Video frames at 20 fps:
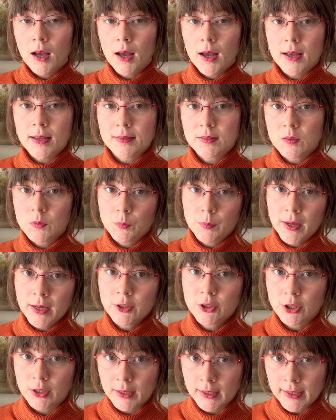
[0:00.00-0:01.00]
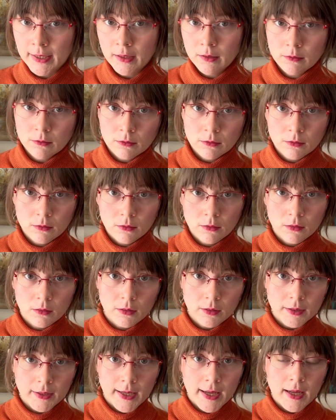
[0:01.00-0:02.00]
Especially
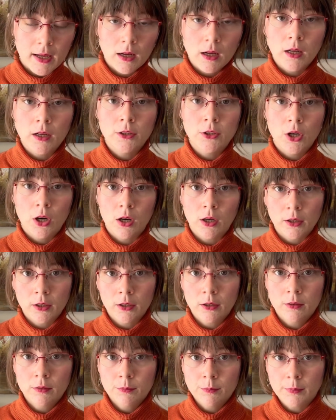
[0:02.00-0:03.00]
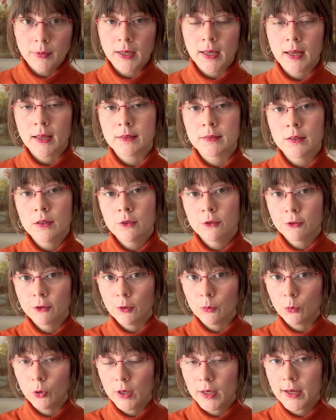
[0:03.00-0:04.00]
get a Donner, because
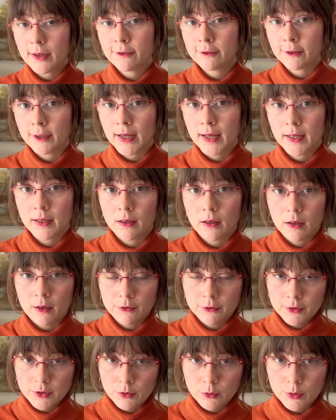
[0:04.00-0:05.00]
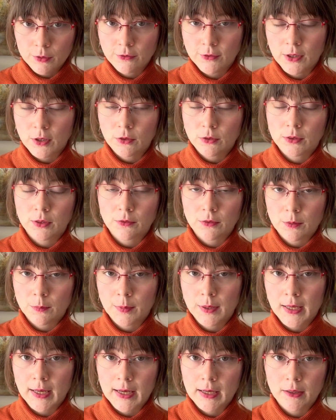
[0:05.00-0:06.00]
from what I've read of the reviews of the
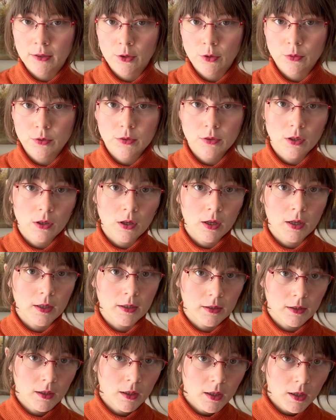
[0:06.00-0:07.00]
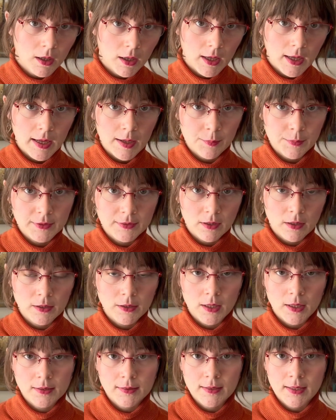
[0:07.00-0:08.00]
pianos on
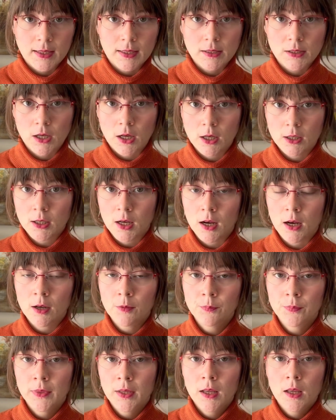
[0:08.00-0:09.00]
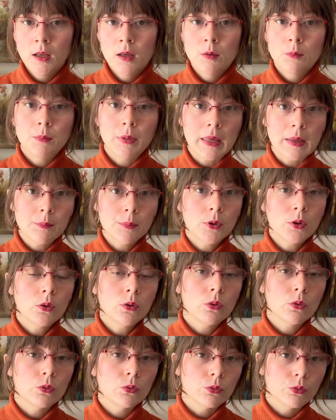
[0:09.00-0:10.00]
Amazon.ca and .com,
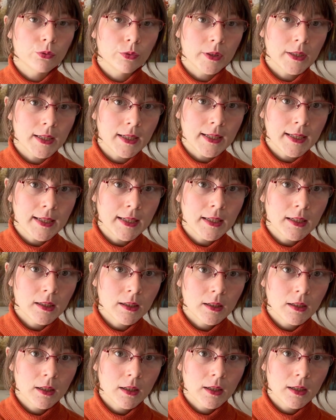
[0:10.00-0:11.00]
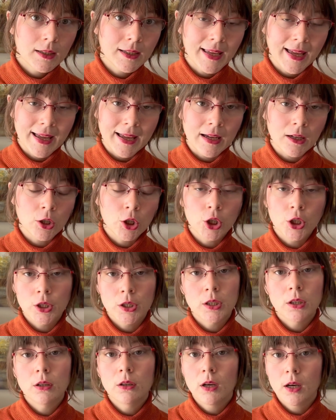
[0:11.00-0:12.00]
people really get a
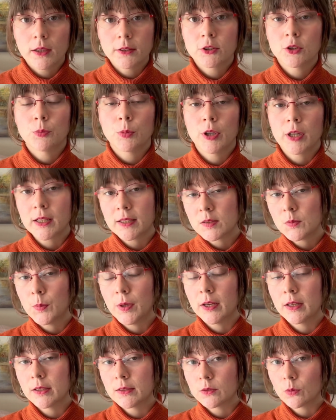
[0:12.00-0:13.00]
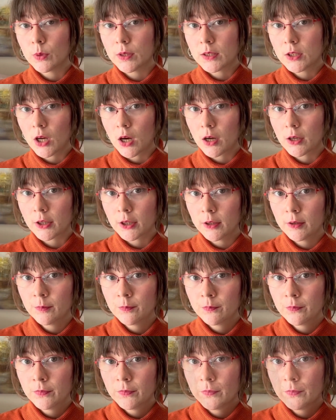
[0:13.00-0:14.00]
good customer experience with Donner.
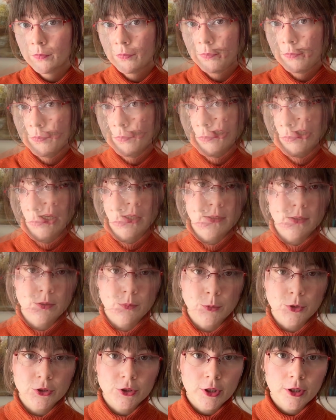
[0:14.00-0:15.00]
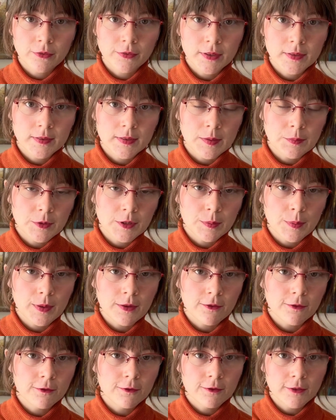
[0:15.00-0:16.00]
Donner customer service seems to be
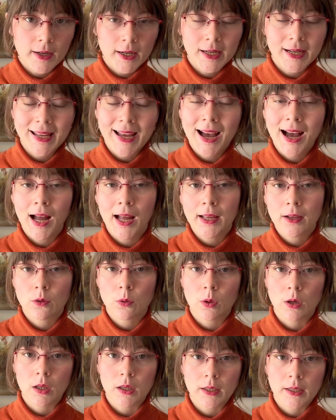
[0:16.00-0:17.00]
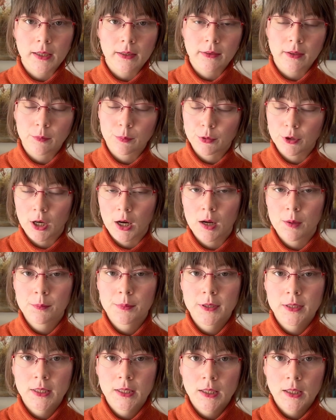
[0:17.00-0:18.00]
very high quality. They're
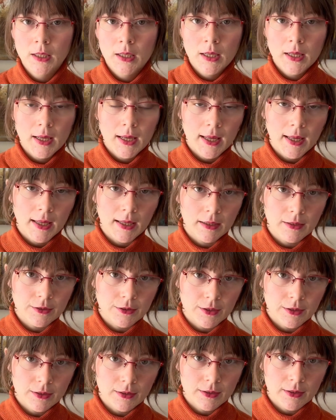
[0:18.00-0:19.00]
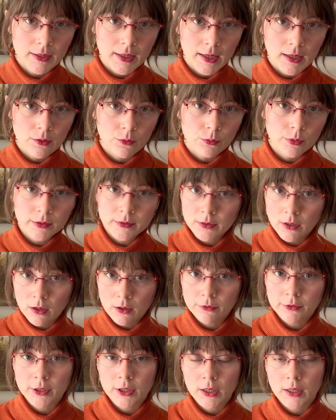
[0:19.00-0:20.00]
prompt and they
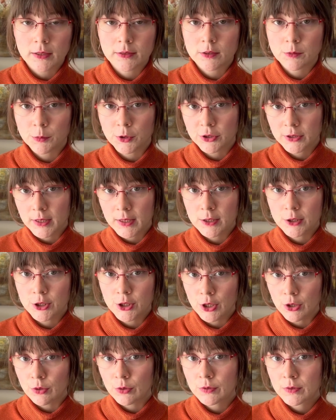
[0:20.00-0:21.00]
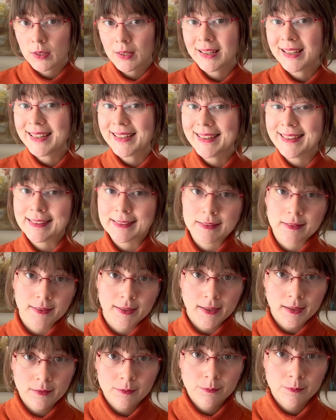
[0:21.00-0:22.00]
resolve their customers' issues
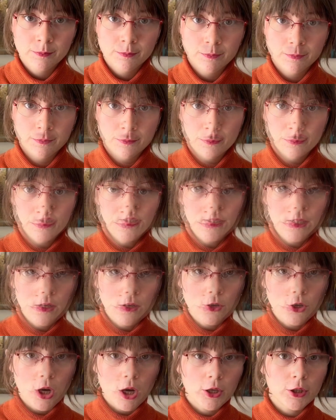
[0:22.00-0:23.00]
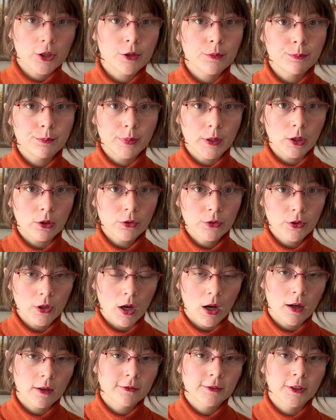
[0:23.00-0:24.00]
easily. Roland and Donner both
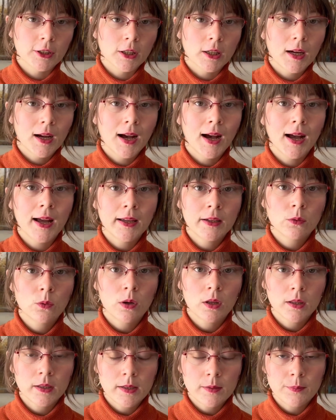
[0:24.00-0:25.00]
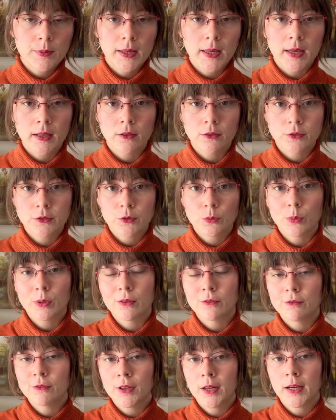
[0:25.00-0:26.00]
offer high quality pianos with
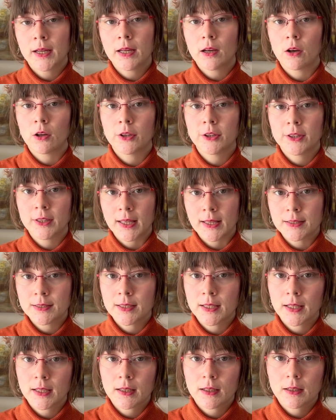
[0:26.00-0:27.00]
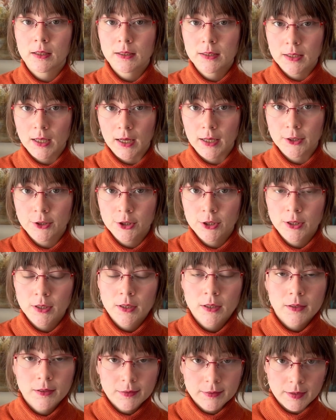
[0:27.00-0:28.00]
very authentic touch,
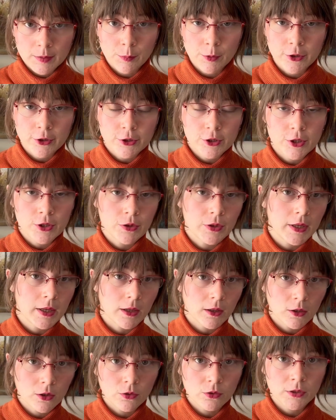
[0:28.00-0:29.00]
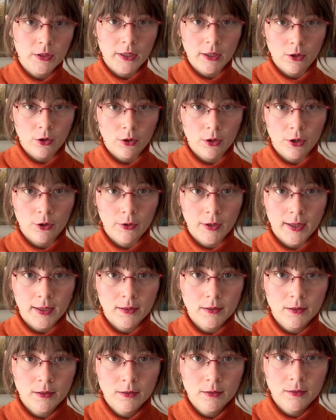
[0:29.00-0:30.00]
similar to the acoustic or a
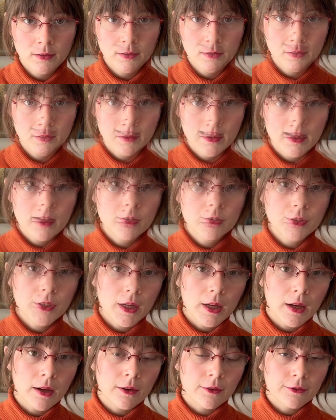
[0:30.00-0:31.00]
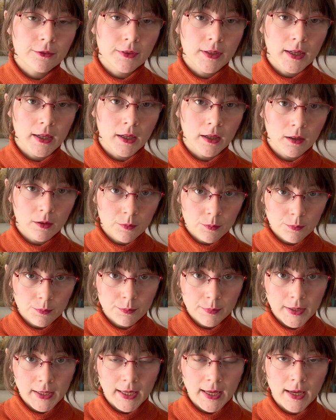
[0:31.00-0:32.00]
grand. The sound of their
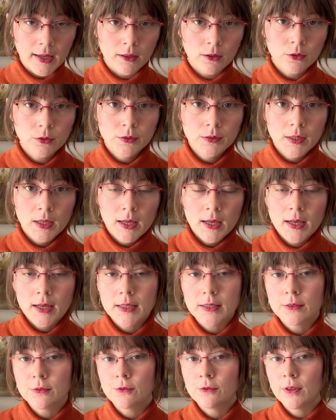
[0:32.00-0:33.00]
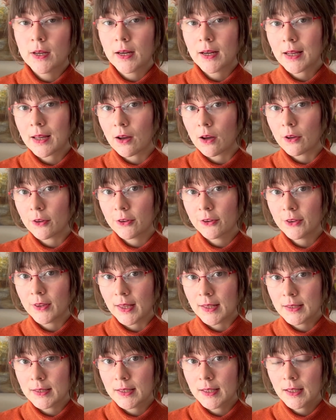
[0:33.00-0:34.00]
pianos is very
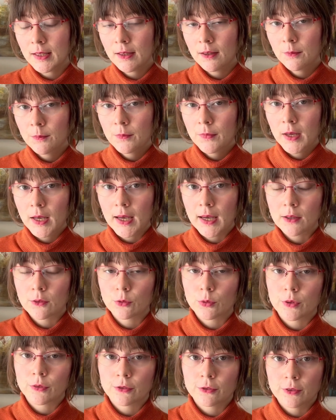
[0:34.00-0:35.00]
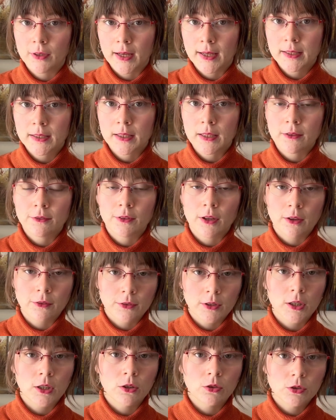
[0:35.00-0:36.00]
authentic and reflective of
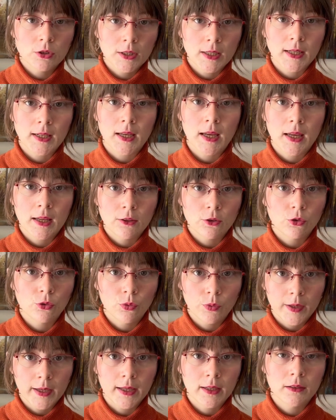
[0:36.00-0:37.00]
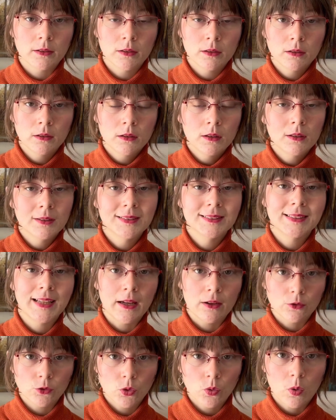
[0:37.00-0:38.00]
acoustic and grand
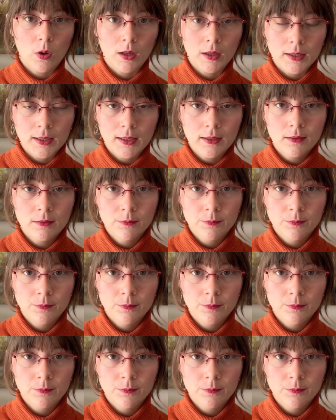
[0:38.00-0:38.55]
sound quality.